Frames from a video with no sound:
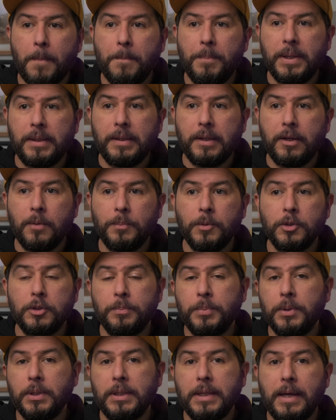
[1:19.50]
but they
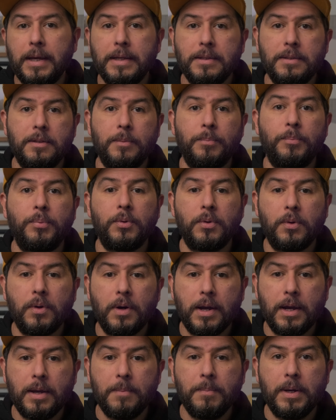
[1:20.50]
almost put that as the
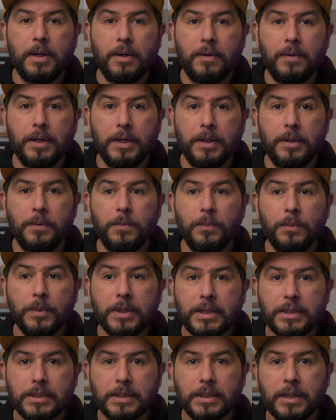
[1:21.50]
primary
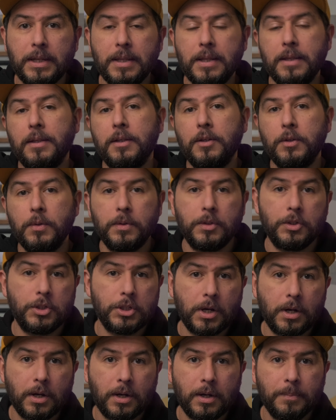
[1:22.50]
reason that they do the
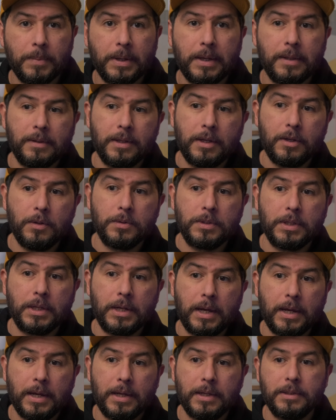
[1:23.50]
job, and they use
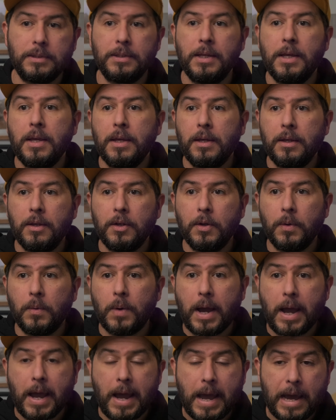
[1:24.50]
that as,
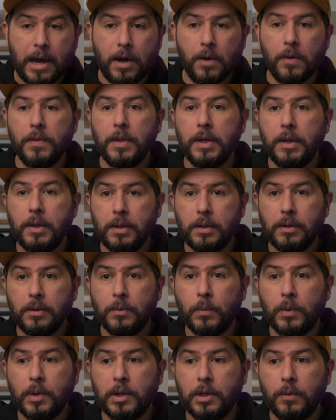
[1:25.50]
how they
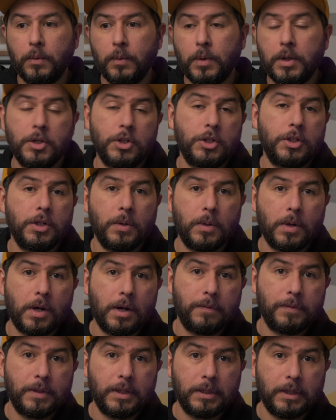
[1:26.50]
want to show
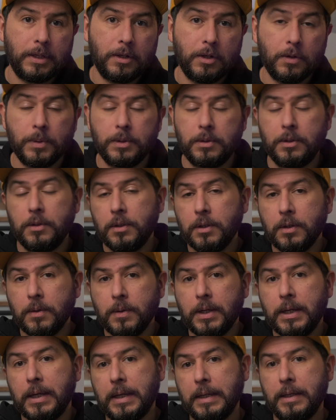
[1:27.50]
off that they know what they're
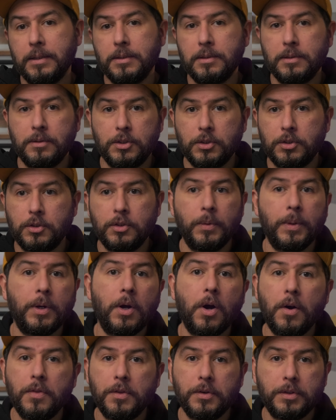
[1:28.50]
doing is just knowing
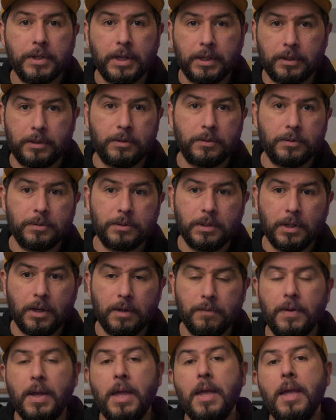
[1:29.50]
all their technical
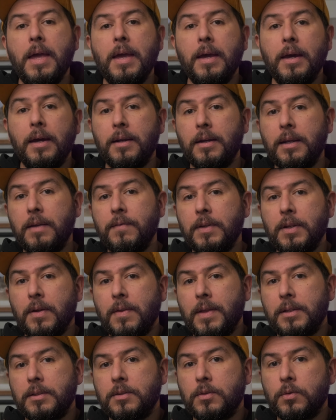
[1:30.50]
stuff. And even though
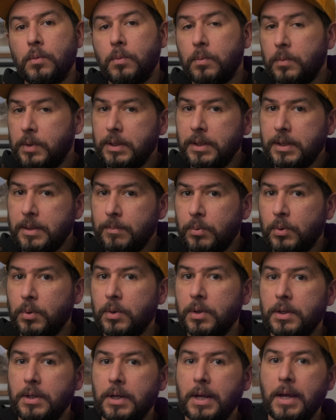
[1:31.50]
that's really
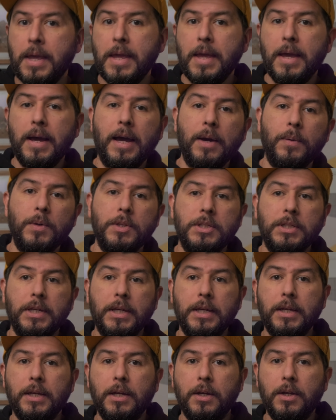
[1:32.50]
important, I would
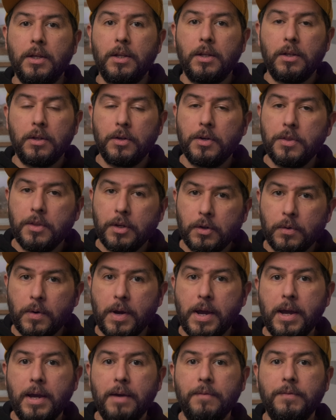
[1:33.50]
say learn the
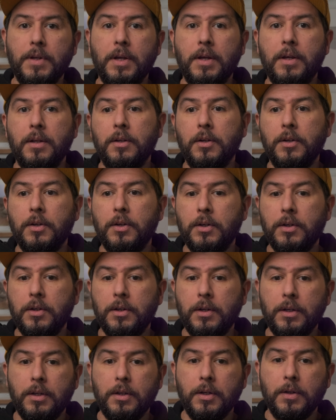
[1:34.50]
craft,
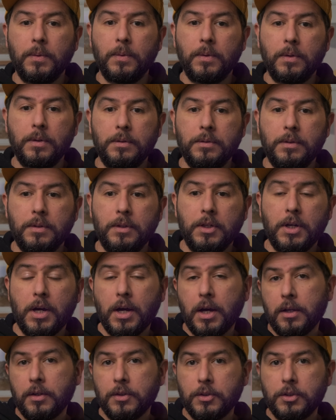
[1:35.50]
learn,
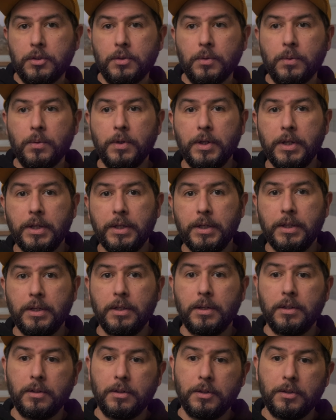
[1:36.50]
color story,
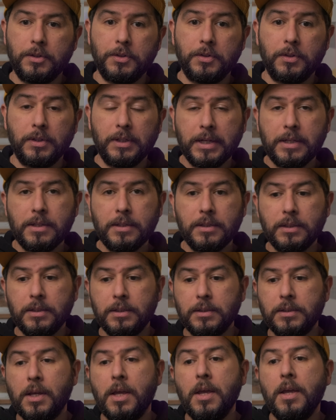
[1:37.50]
learn your
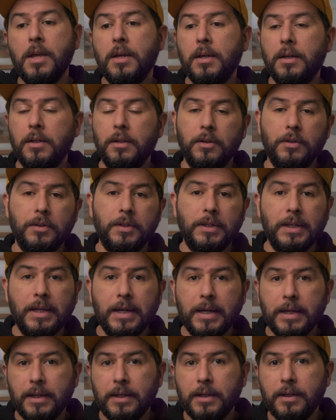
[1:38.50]
lenses, learn
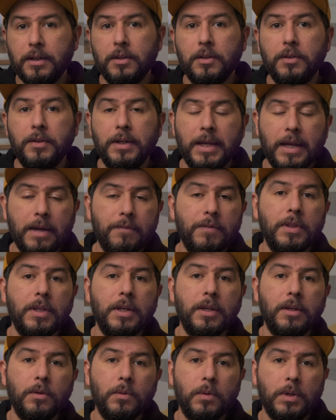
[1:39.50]
lighting, learn
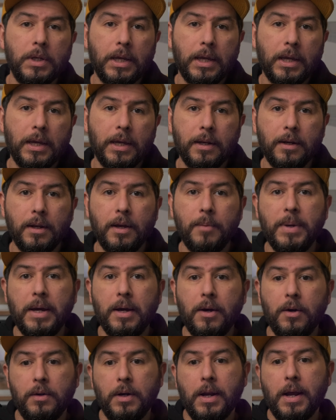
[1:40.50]
everything you can
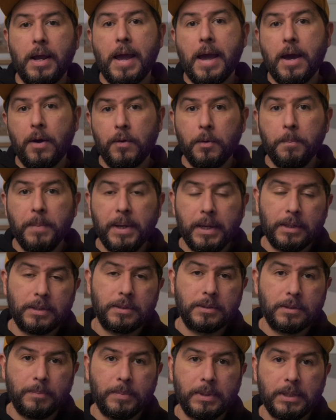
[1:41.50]
about how to make
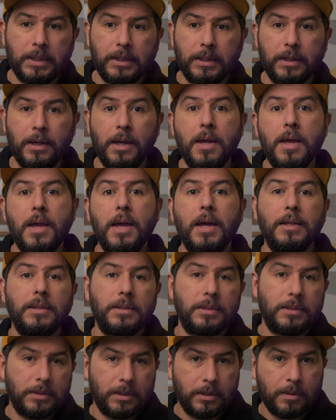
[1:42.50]
something
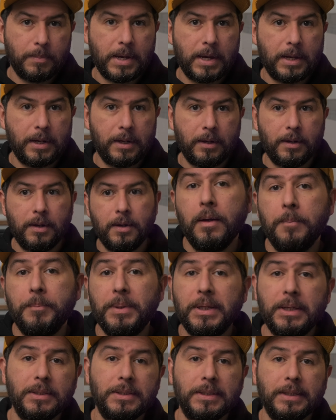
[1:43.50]
cinematic.
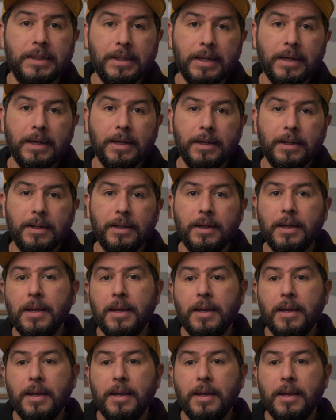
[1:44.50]
Because again,